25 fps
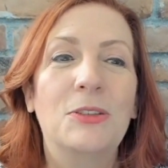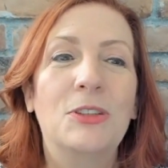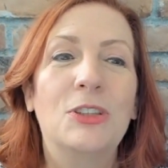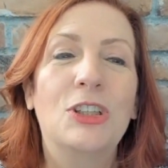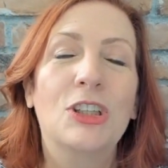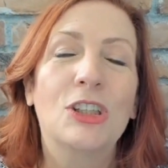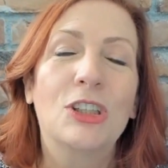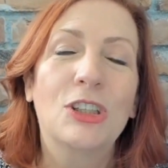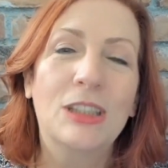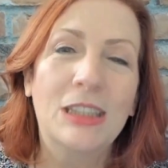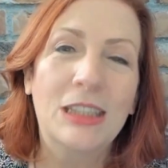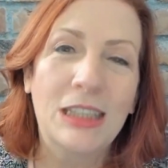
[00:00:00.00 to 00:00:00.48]

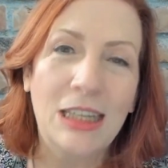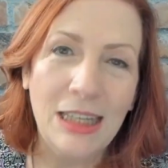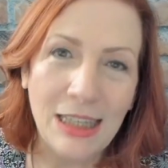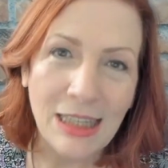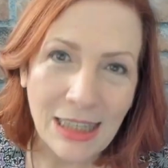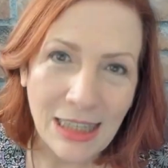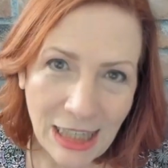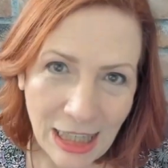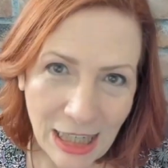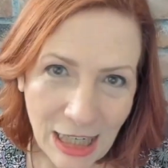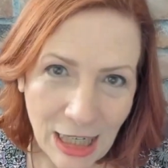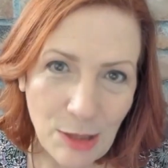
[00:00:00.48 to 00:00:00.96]
just
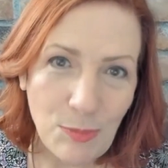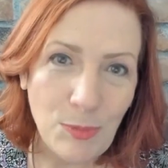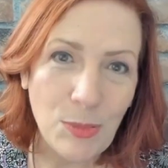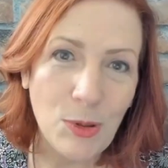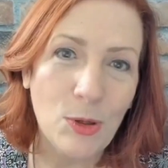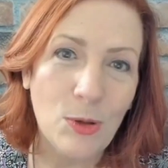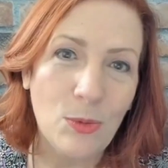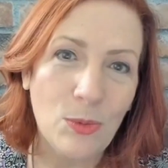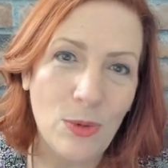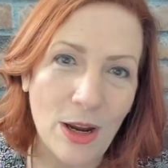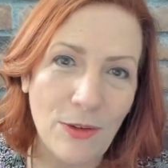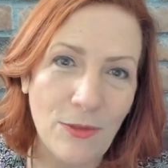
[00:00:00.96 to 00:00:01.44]
keep
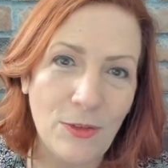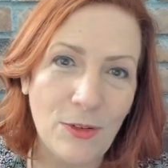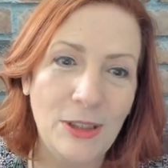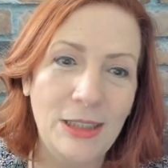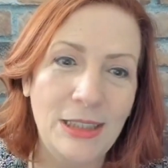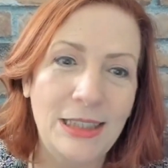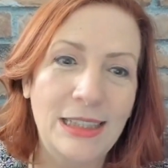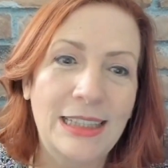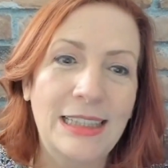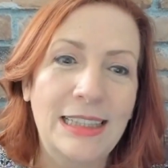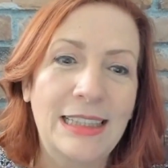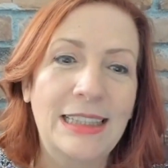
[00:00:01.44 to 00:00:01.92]
your
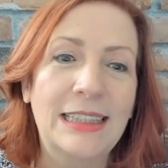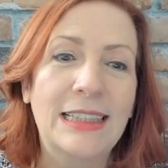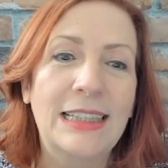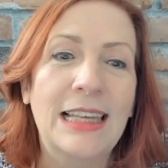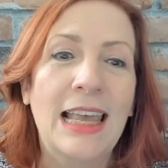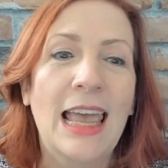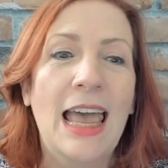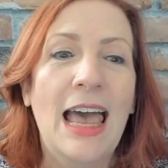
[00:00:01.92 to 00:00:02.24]
references